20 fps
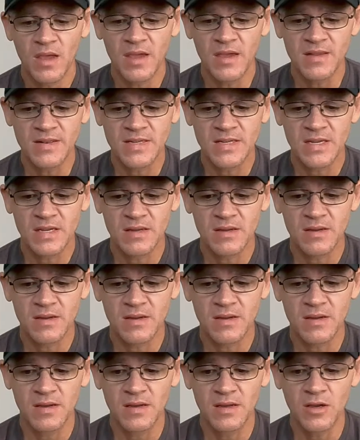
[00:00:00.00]
It's
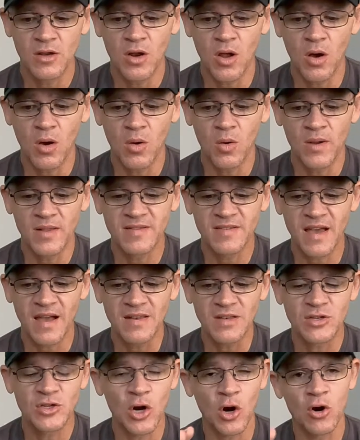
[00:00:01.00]

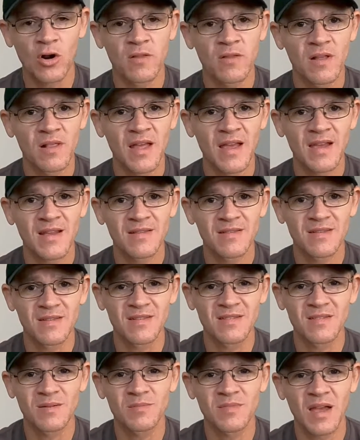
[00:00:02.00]
got dirt on the lens,
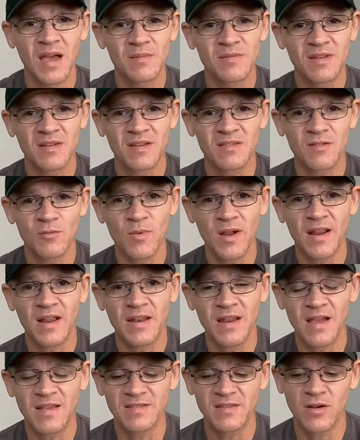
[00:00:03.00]
and sometimes it doesn't
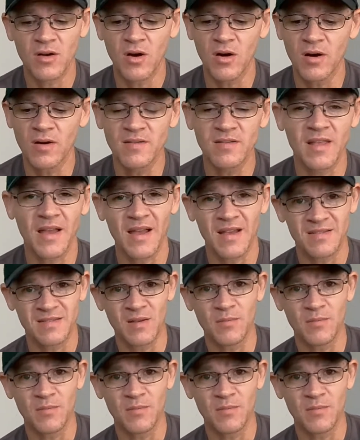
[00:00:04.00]
recognize the cards, like I